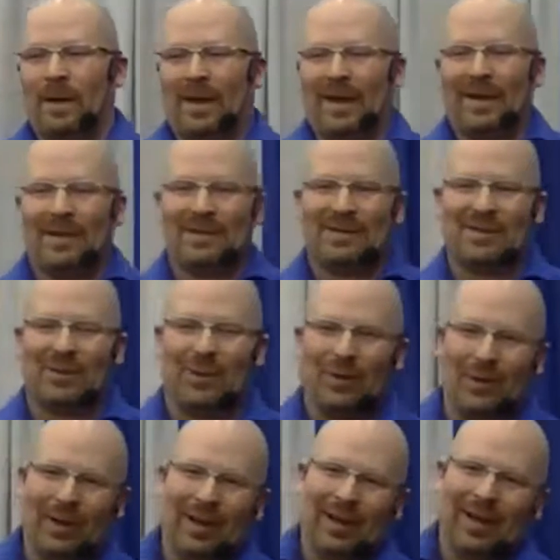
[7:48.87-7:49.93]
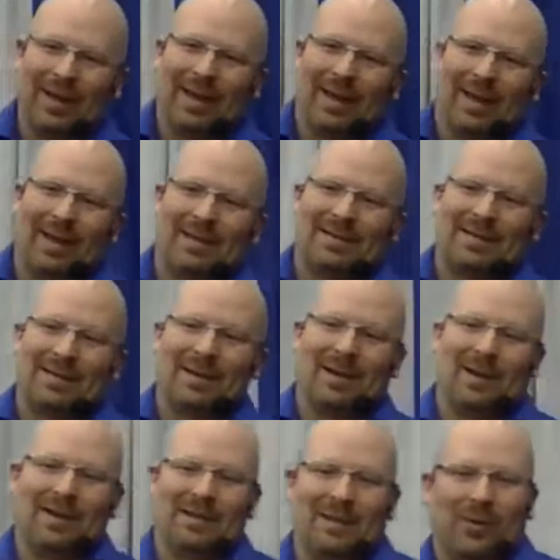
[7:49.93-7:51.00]
And so
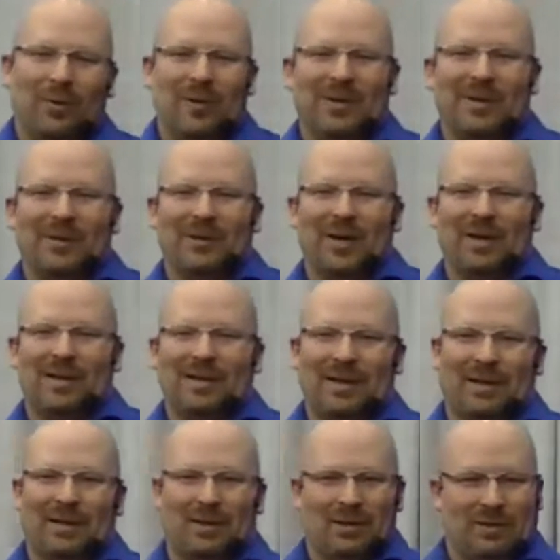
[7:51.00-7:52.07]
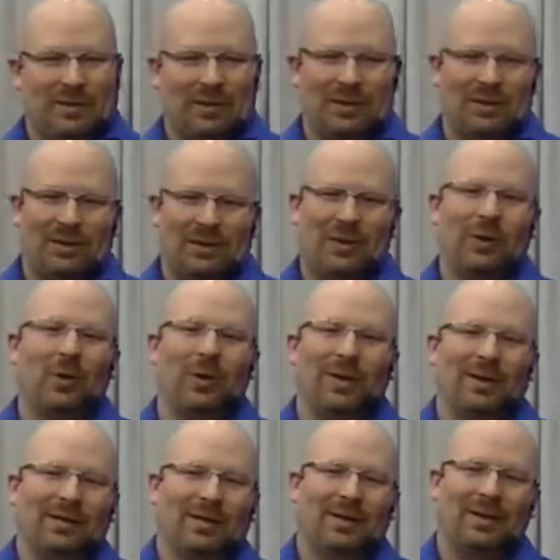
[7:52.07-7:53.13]
it's always interesting to go
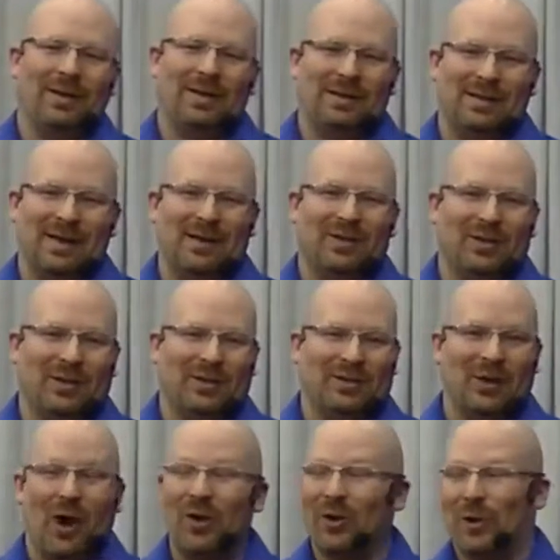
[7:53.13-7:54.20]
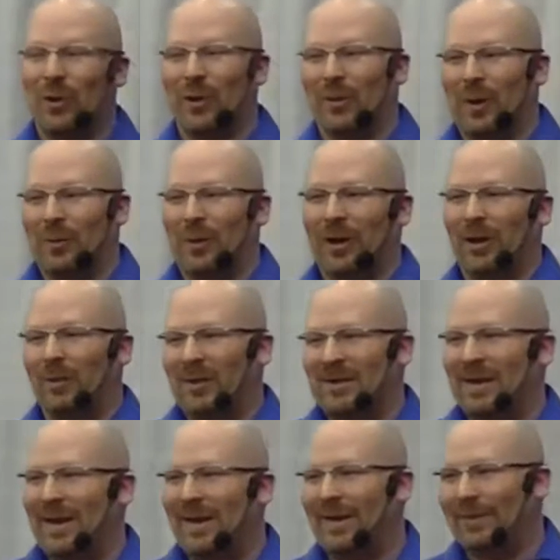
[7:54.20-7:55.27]
into these sessions not knowing where we're going to be
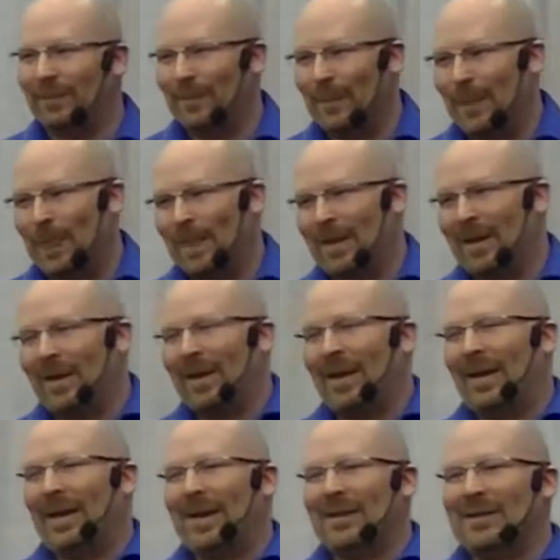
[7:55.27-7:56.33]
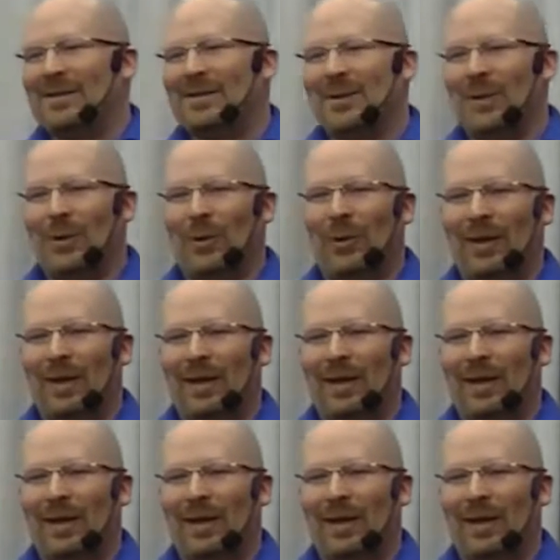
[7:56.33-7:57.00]
taken. And so